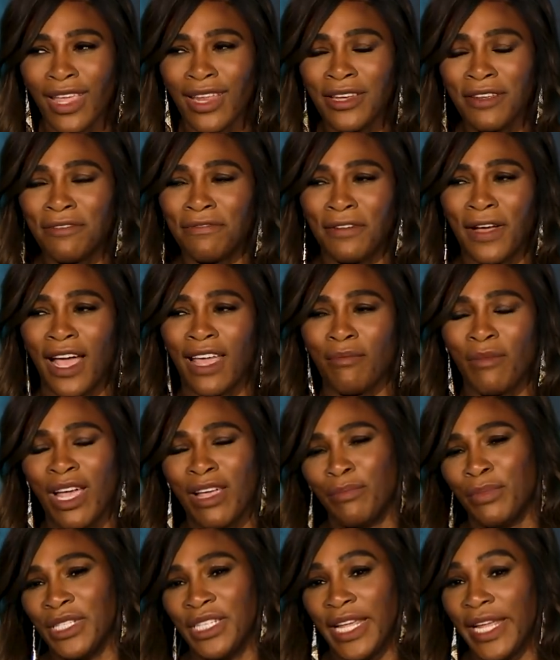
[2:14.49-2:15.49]
define my
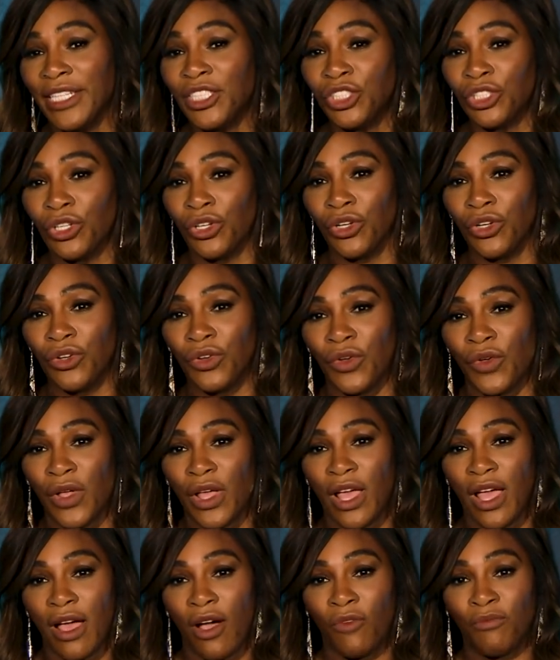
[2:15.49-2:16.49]
potential
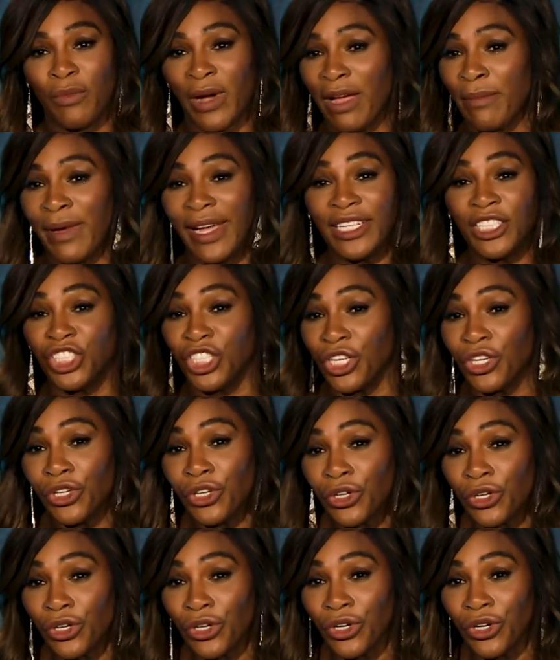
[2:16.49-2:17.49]
by my
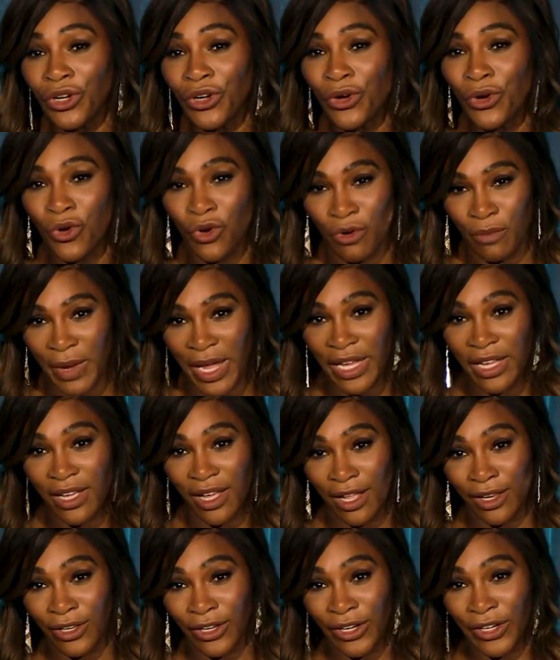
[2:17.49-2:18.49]
gender or my
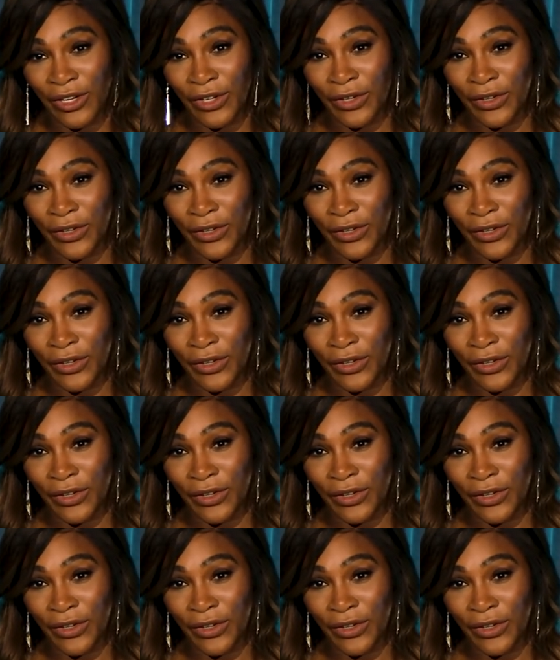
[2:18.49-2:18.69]
color.